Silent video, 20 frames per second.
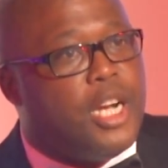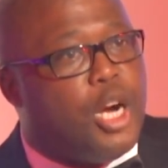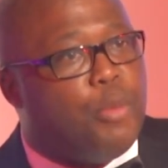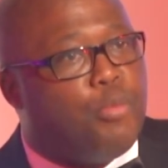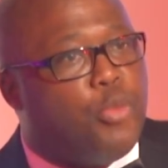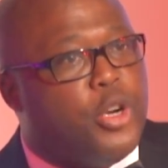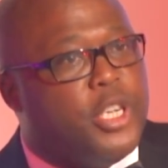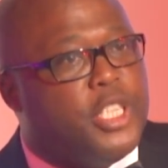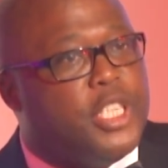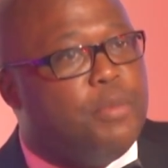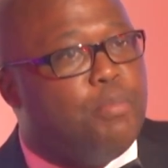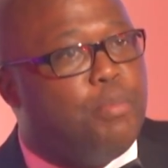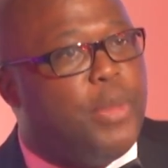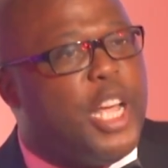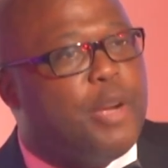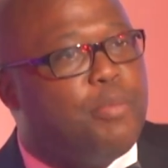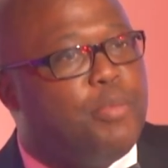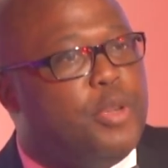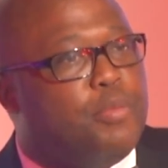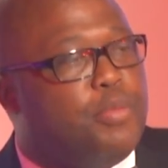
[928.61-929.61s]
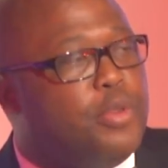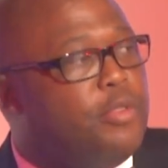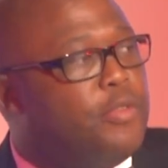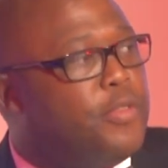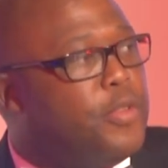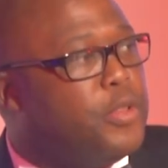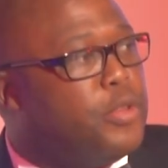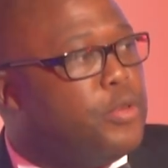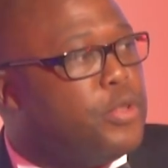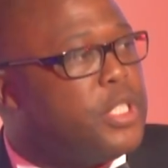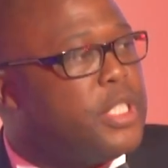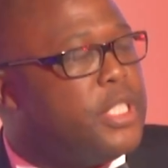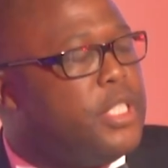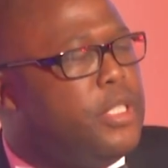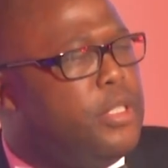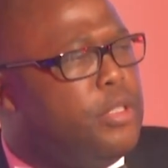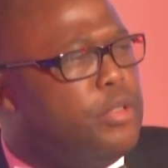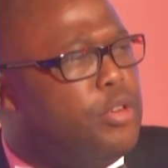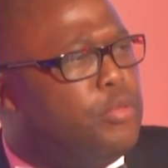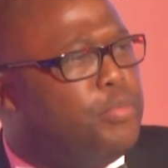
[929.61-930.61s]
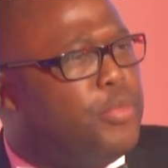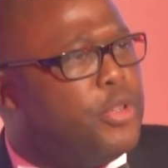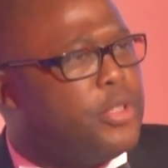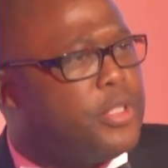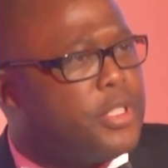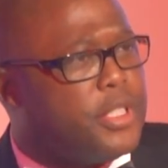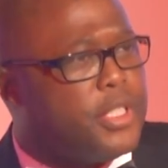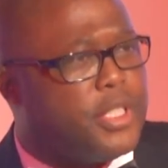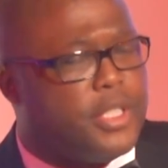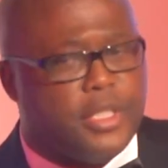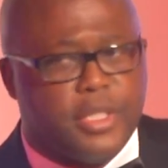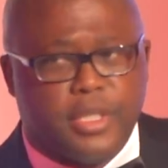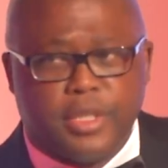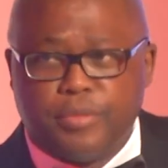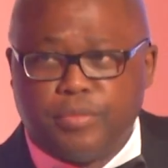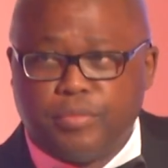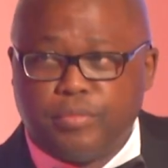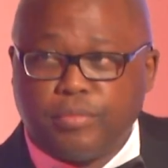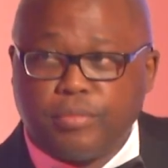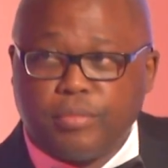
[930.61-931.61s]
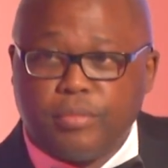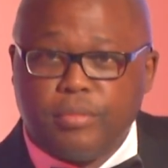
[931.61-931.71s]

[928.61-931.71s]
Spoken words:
appointing black people for those CEO positions.